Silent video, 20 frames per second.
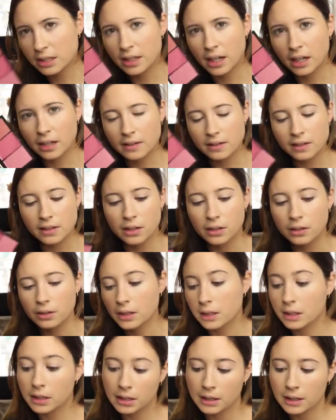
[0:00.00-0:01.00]
Yeah, so
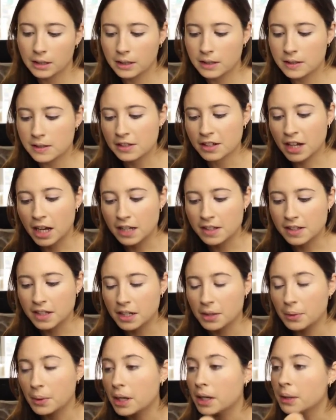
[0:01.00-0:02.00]
It's nice
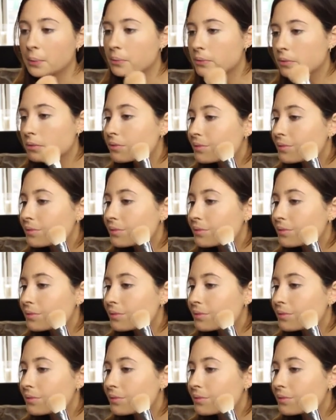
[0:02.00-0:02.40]
anyway.